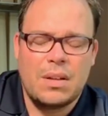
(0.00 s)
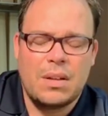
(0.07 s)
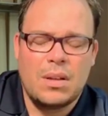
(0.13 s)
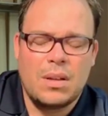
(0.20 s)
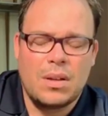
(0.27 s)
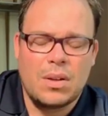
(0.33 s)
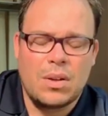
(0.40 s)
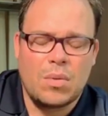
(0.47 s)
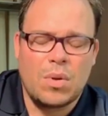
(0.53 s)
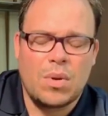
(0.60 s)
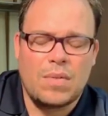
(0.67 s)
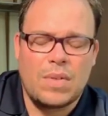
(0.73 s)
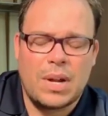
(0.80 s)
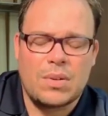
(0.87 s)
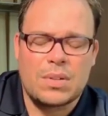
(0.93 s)

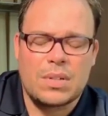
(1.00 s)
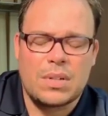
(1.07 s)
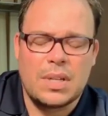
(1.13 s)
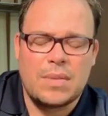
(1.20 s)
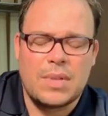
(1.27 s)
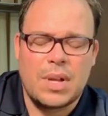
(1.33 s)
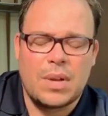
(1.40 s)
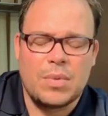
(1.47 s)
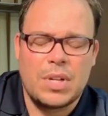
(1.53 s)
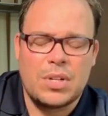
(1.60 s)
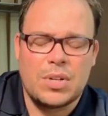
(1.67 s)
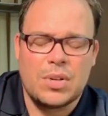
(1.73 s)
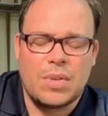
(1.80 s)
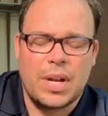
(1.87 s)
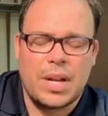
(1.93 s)
coronavirus to leave that region
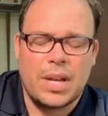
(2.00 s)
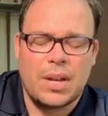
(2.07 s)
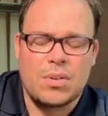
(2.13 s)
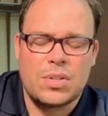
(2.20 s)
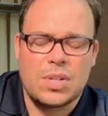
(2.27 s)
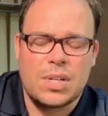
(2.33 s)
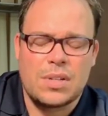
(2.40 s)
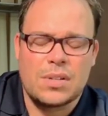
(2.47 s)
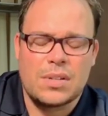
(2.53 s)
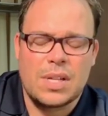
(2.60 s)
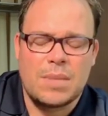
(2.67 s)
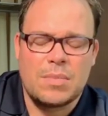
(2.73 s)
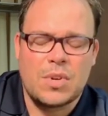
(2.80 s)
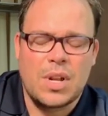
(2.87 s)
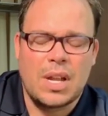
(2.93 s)
right now in Jesus' name. You're
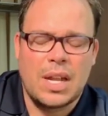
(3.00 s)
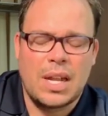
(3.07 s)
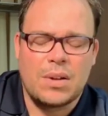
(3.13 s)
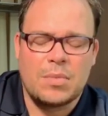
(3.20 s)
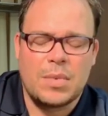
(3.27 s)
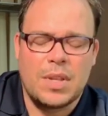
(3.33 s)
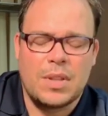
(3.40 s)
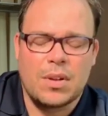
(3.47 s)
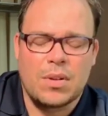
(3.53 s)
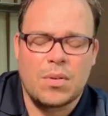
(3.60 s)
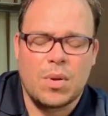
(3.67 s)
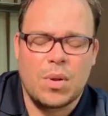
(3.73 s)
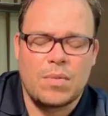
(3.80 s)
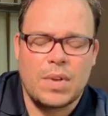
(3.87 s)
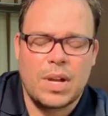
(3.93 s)
not allowed to be there,
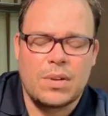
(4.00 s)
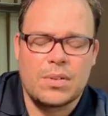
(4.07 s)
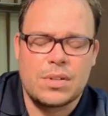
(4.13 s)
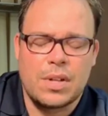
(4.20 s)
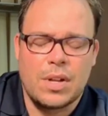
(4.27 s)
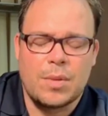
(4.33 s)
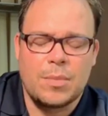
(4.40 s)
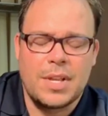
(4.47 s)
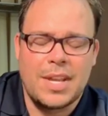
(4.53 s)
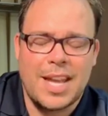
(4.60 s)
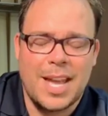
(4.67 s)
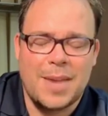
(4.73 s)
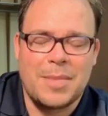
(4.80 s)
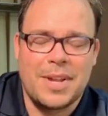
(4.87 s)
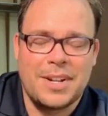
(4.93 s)
coronavirus. You hear me? Amen.